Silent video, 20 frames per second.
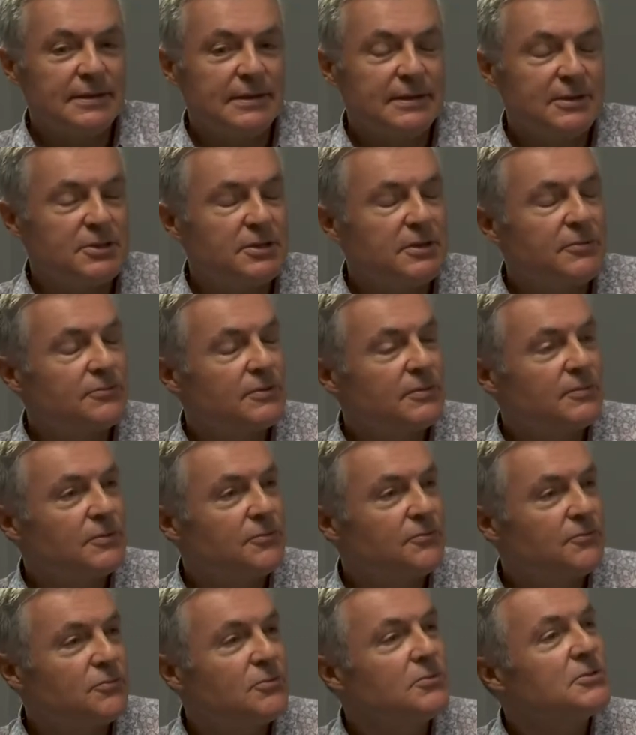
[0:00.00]
energy from the
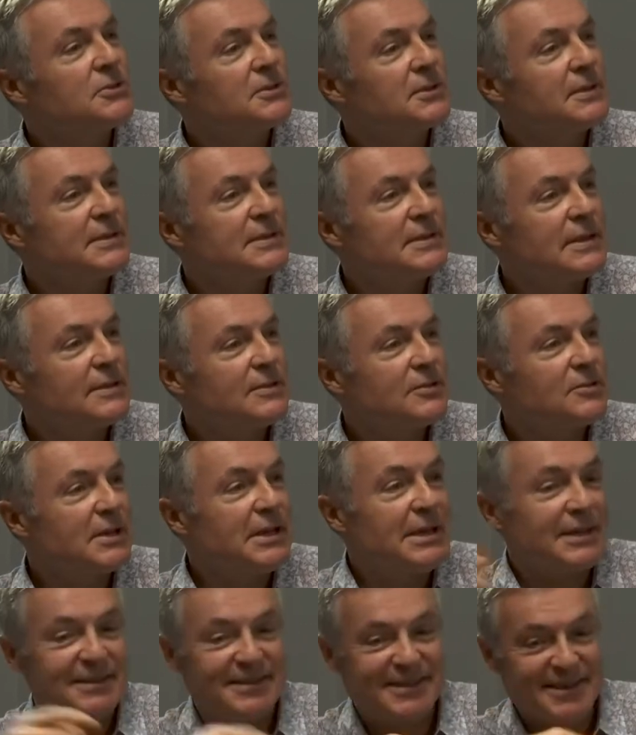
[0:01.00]
future is that
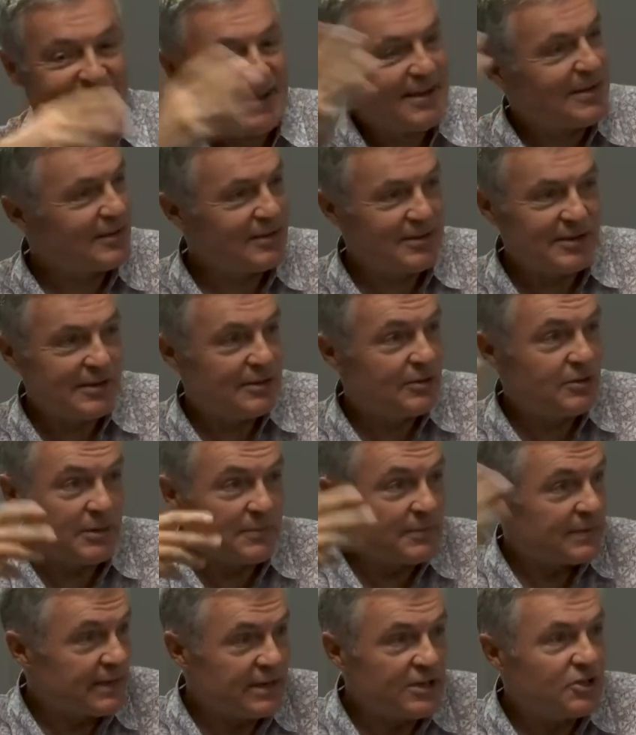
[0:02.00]
the
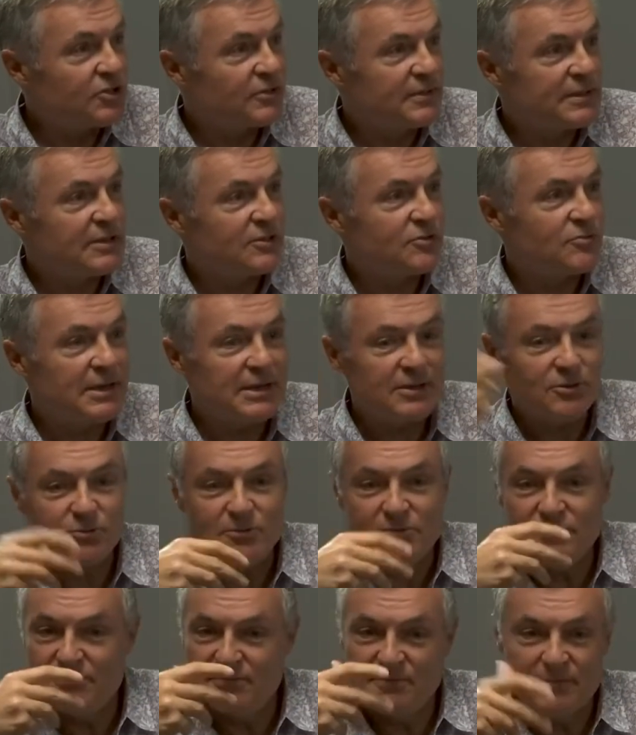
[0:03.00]
temptation is great to
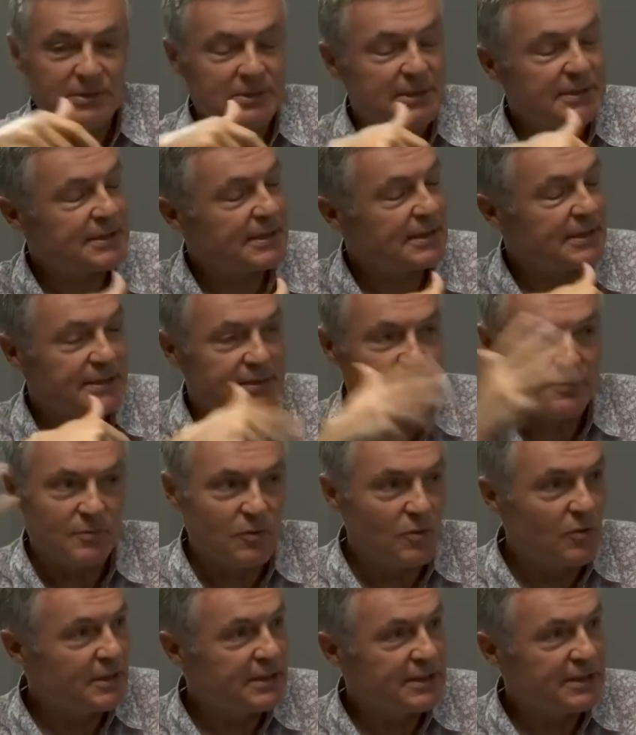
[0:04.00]
monetize more